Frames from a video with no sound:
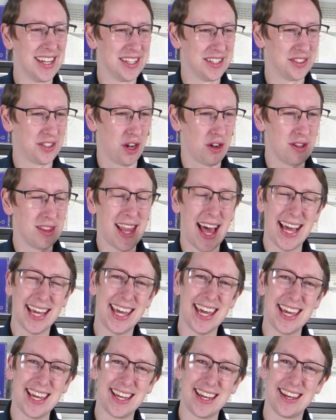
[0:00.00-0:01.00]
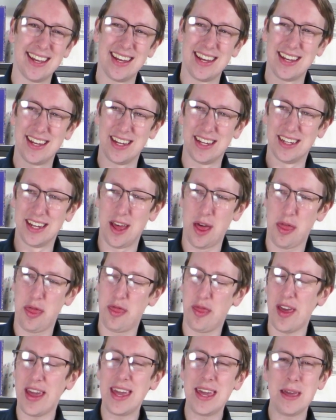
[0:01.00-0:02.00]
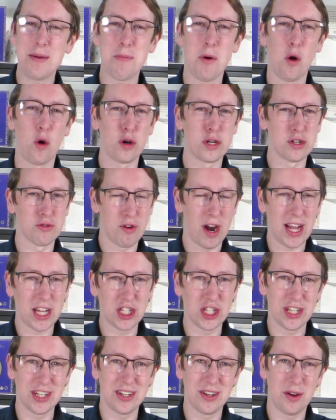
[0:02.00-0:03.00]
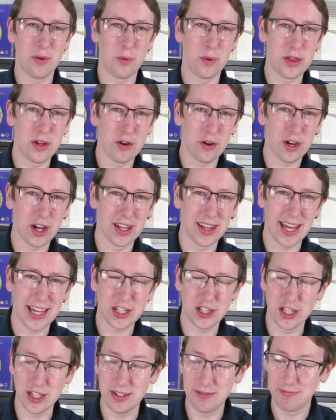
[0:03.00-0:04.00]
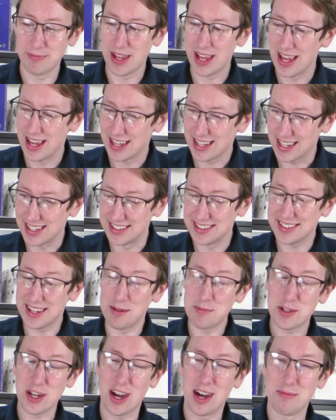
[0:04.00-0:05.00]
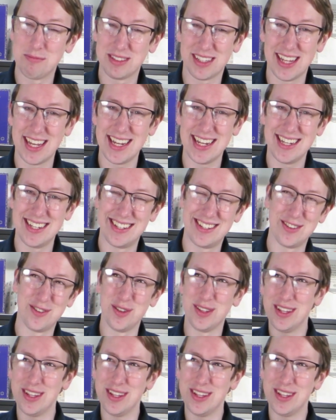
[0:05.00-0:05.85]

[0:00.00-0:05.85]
So lacking a theme or direction with your collection can sometimes lead to a